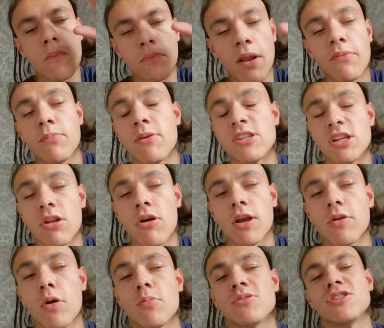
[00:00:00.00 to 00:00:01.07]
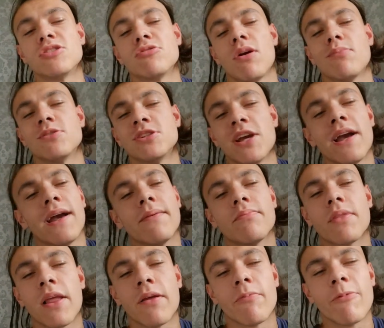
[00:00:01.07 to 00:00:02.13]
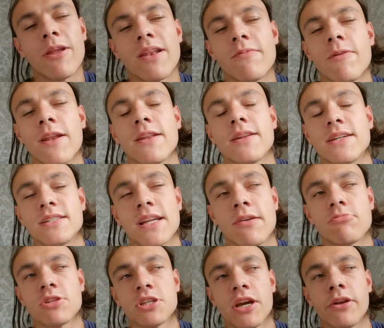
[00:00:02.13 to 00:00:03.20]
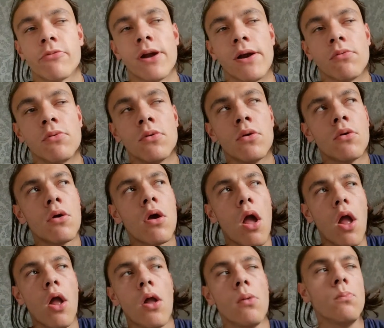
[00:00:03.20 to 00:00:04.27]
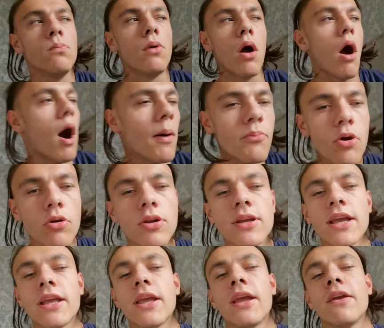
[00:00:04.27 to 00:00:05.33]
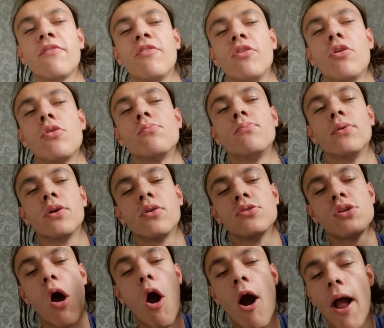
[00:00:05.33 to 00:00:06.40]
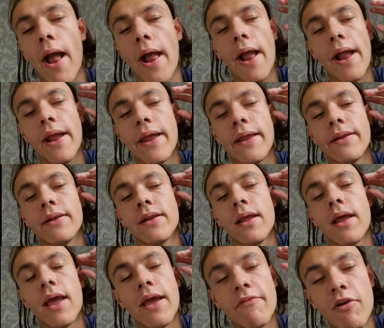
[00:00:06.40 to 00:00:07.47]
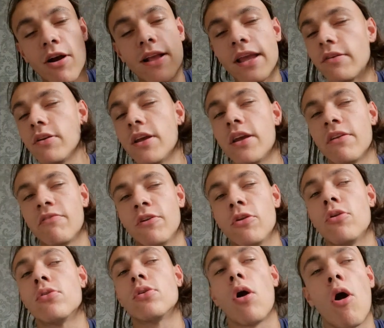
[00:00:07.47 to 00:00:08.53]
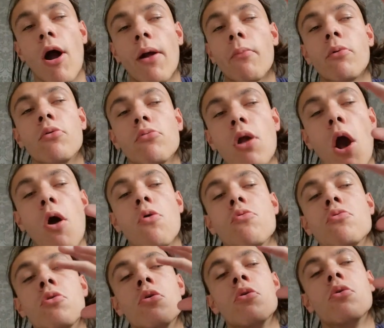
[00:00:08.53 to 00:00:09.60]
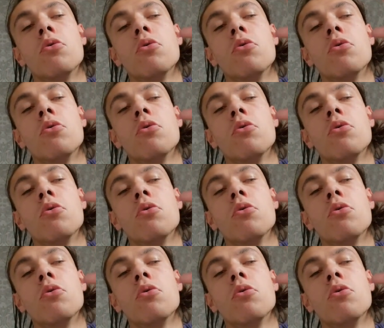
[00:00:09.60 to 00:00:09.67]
please remember to like, comment, subscribe and share. It really, really does help the channel out. I'm not going to keep you here for long, because if I keep you here for long, I will go